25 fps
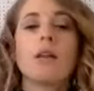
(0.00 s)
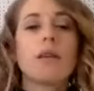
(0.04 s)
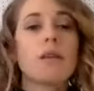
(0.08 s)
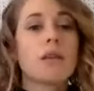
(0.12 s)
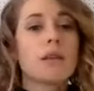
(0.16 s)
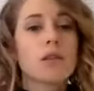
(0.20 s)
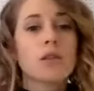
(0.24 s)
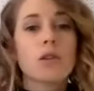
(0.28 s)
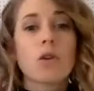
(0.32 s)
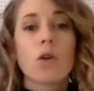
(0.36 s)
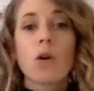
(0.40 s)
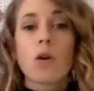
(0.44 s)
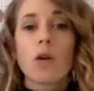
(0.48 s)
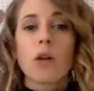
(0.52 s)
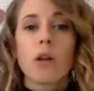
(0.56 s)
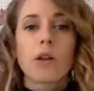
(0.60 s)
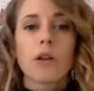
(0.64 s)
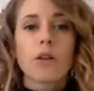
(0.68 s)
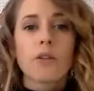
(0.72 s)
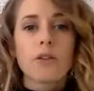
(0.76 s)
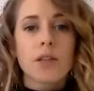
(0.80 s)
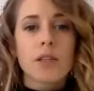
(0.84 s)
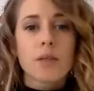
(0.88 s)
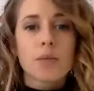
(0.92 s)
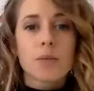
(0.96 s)
This is a whole
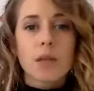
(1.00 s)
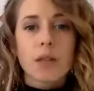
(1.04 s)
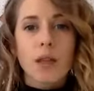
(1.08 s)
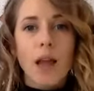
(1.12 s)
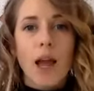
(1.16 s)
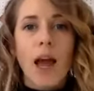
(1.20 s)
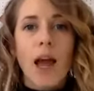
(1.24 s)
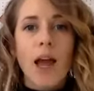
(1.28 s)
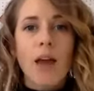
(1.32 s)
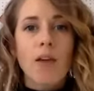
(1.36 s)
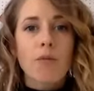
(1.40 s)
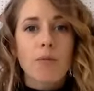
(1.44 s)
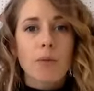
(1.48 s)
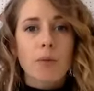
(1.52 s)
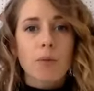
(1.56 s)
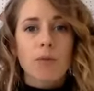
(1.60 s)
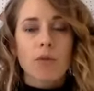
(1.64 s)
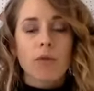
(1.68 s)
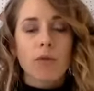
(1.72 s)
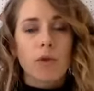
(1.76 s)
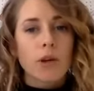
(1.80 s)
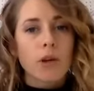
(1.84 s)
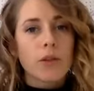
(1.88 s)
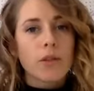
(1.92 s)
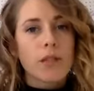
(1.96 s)
other Facebook Live, but
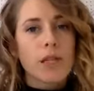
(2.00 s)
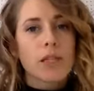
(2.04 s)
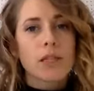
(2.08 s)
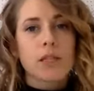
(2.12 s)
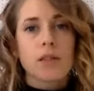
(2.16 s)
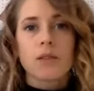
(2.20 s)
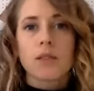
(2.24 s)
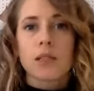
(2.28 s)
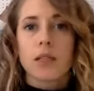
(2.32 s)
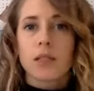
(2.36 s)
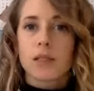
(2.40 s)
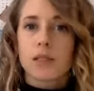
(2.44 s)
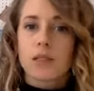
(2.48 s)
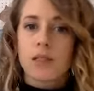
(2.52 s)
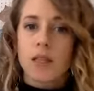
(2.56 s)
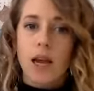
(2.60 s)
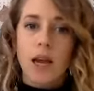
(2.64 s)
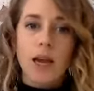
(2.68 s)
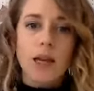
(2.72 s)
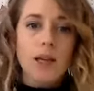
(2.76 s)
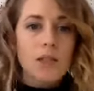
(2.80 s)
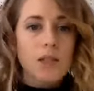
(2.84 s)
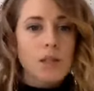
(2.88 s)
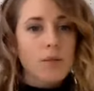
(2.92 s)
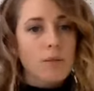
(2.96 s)
before you take stuff to
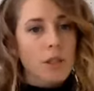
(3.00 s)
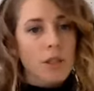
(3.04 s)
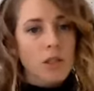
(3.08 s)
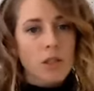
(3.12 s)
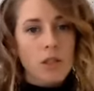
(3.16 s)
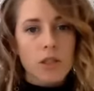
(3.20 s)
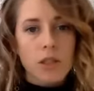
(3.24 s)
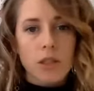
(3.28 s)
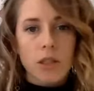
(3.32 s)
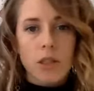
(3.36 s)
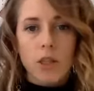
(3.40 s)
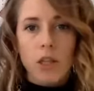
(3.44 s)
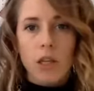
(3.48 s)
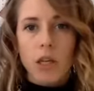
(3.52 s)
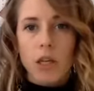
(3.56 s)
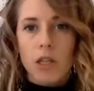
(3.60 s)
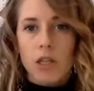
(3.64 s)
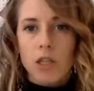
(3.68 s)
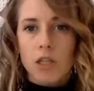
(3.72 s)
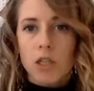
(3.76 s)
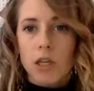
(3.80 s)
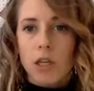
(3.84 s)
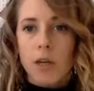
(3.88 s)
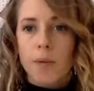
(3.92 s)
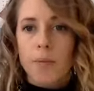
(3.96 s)
consign, just make sure it's in good
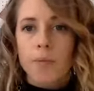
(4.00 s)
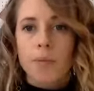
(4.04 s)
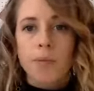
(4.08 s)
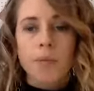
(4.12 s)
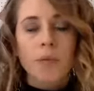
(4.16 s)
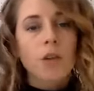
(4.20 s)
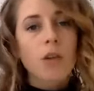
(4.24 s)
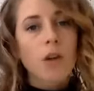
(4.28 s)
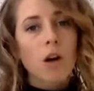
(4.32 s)
condition.